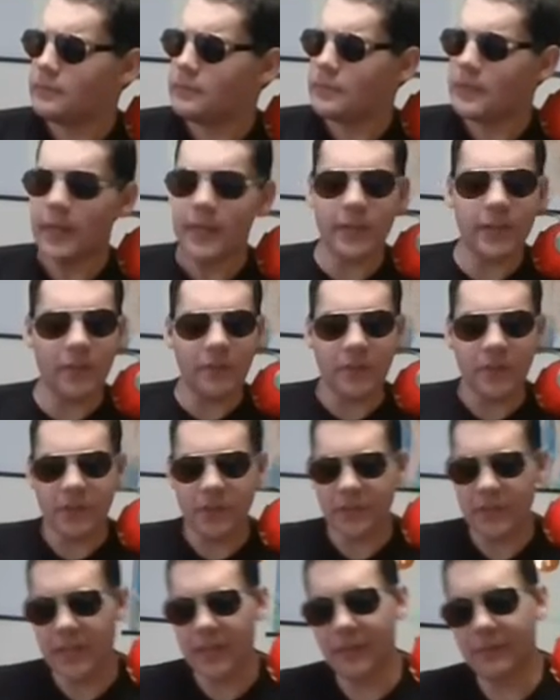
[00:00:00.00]
I don't know if you
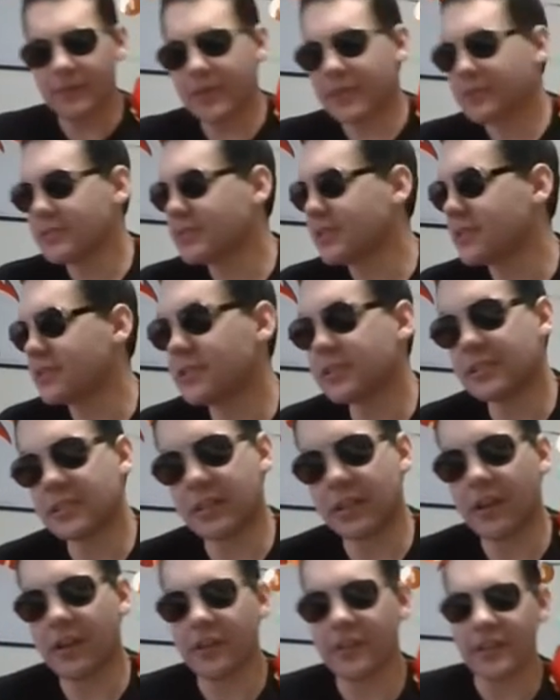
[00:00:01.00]
heard that, but there was a, just a
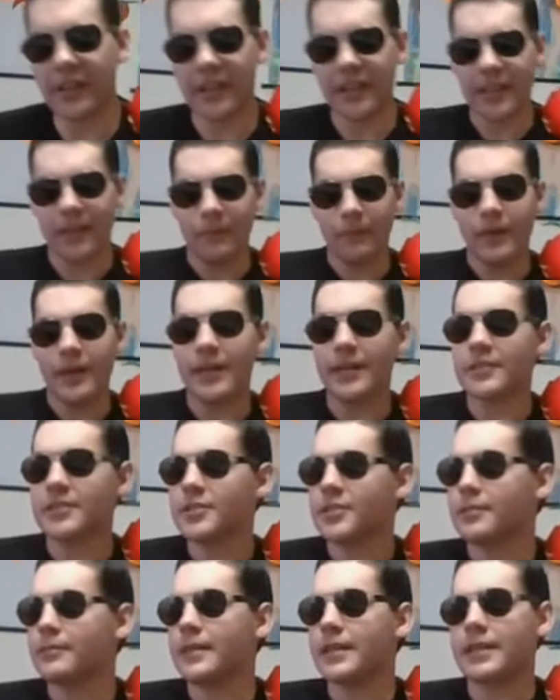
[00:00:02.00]
car that came by and
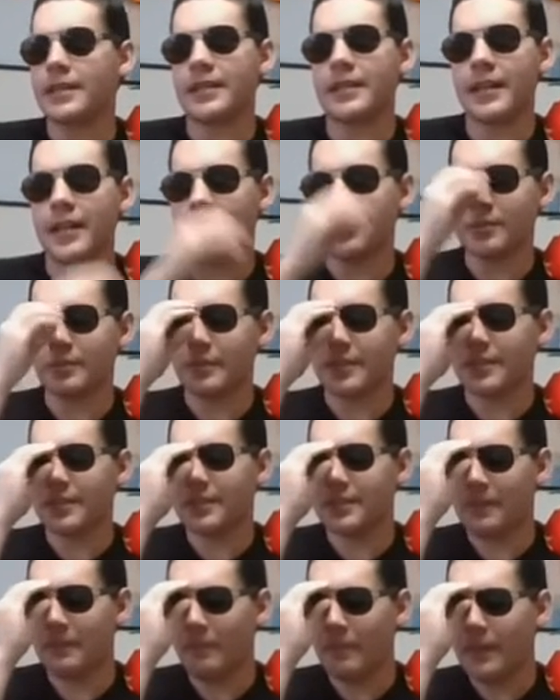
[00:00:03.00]
started making announcements
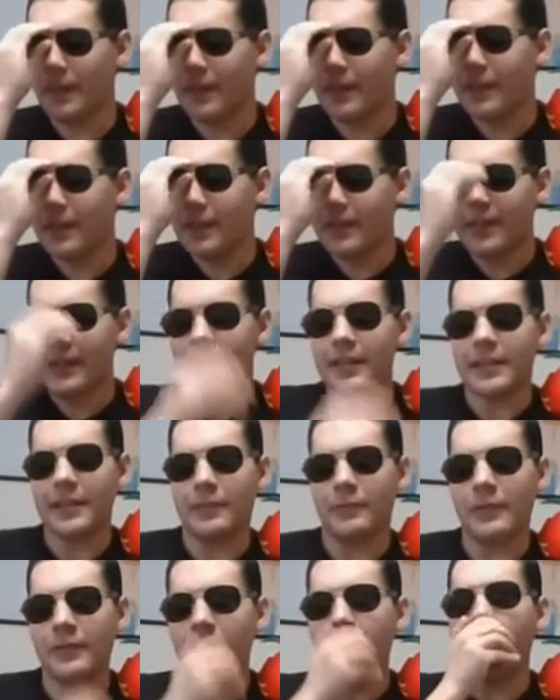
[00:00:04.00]
like
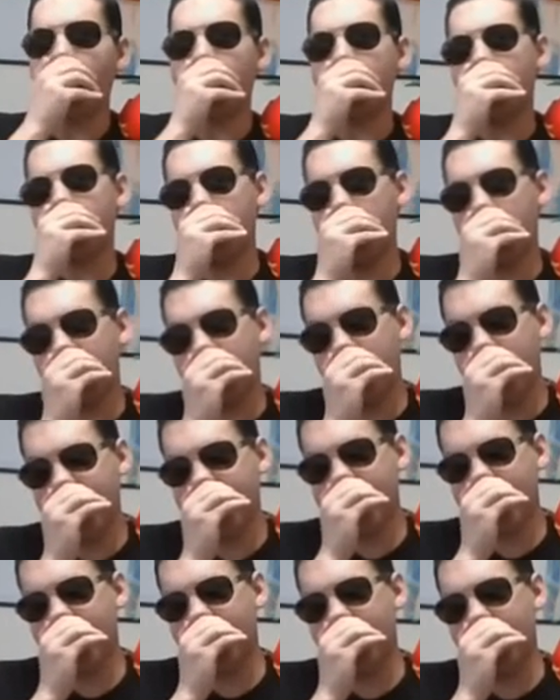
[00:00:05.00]
we finally we
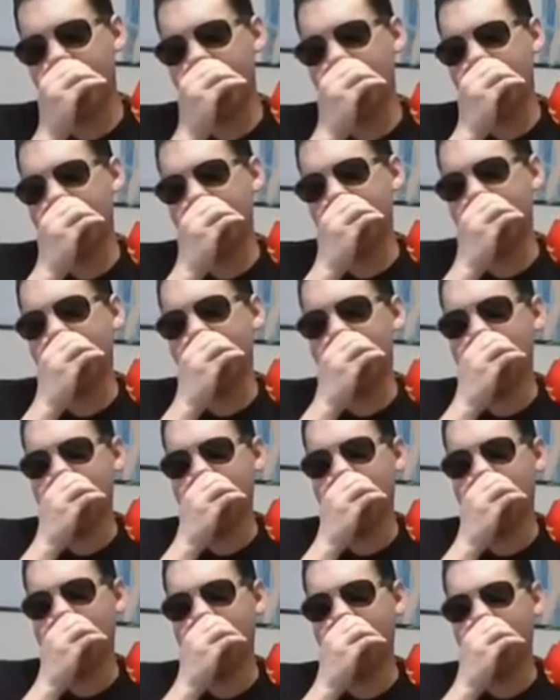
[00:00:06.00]
finally found the
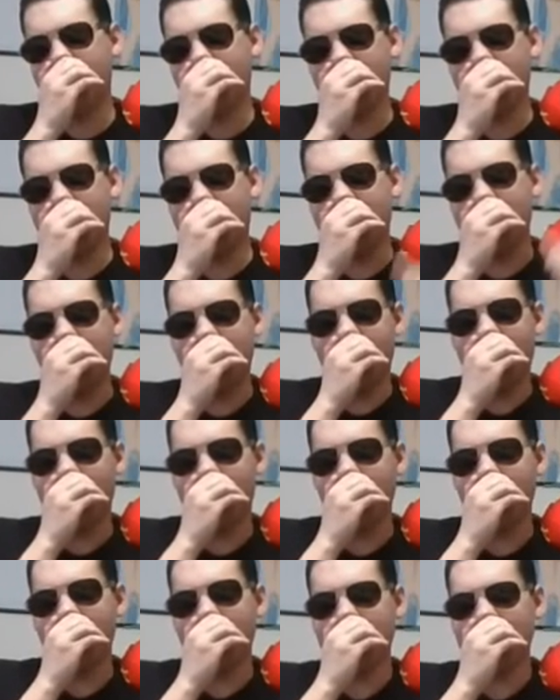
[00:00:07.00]
American. We're gonna get
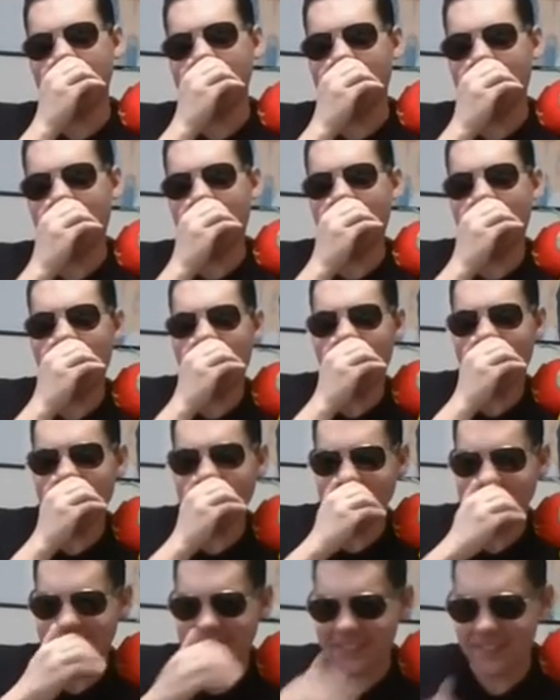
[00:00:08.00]
him this time,
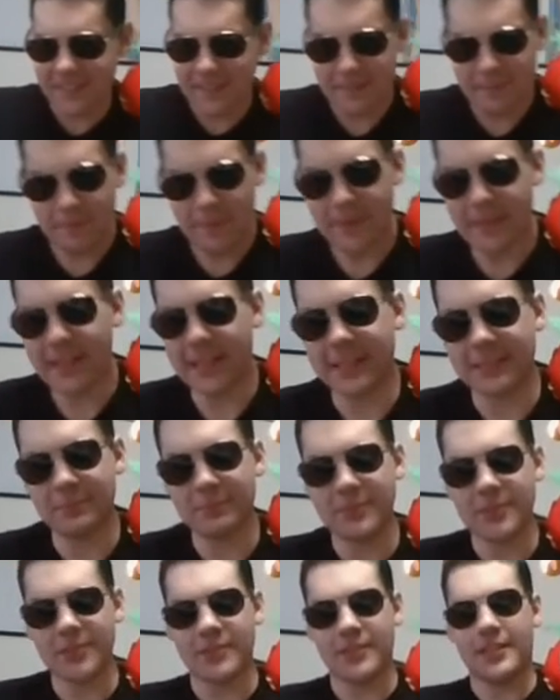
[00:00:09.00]
guys. That's
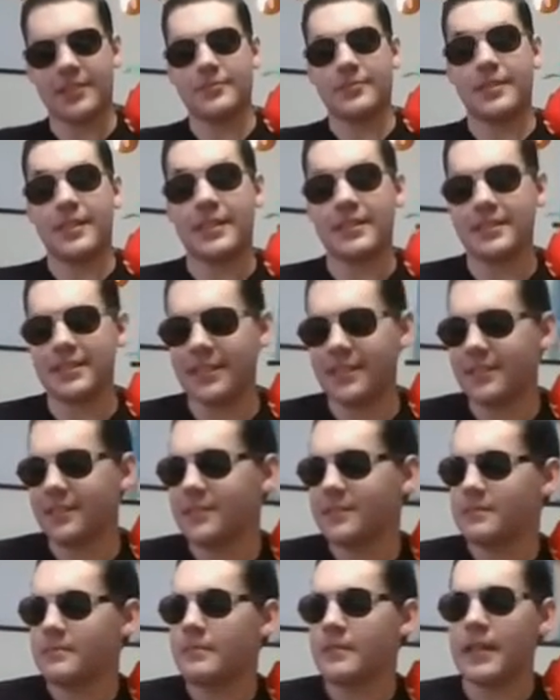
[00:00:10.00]
sure that's what that said.
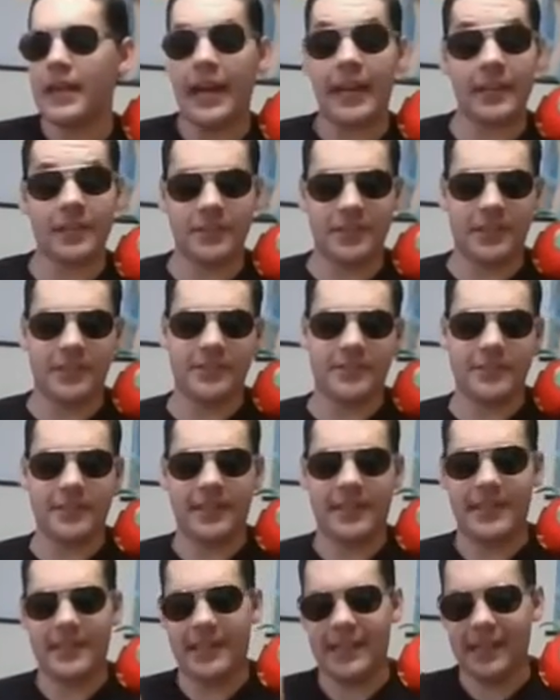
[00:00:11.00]
I couldn't
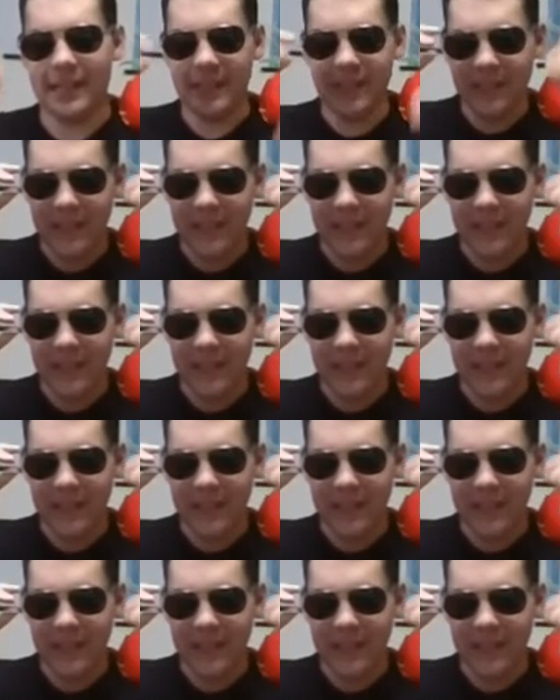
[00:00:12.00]
understand that.